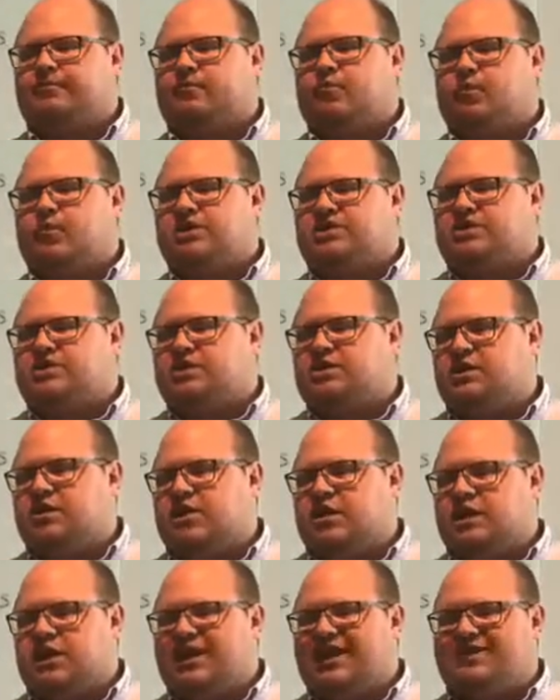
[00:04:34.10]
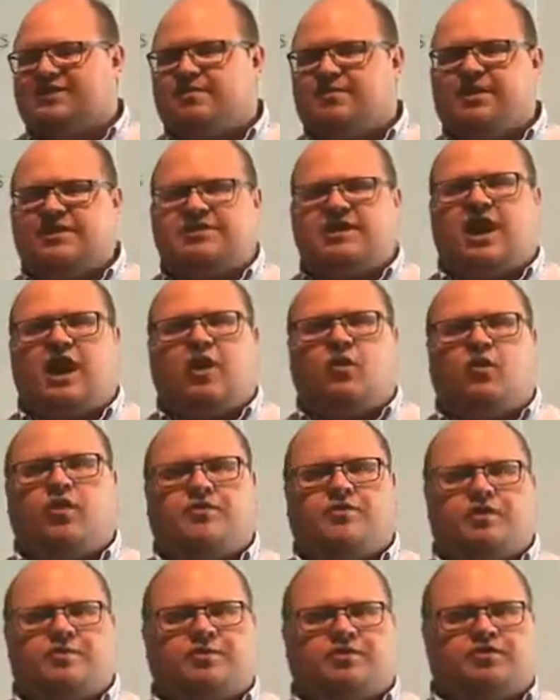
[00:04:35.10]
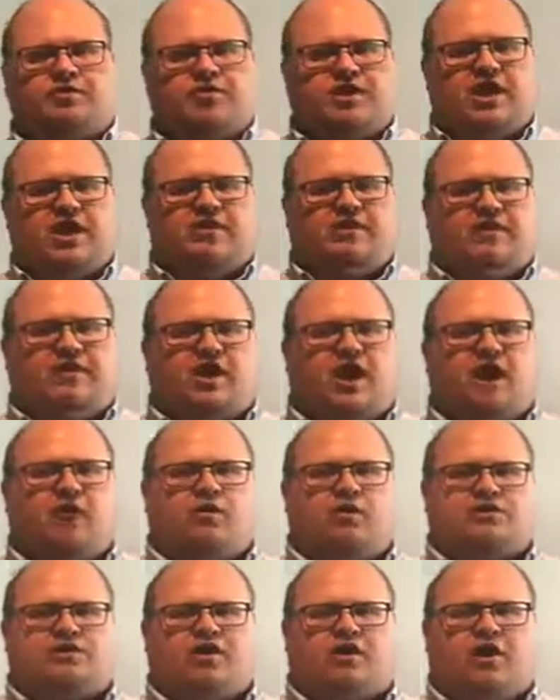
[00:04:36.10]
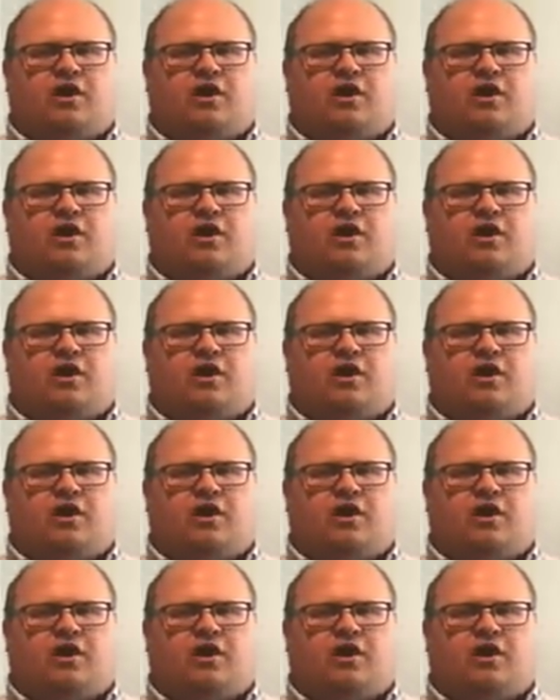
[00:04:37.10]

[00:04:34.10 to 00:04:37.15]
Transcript: which it's amazing how when people do that, their hours are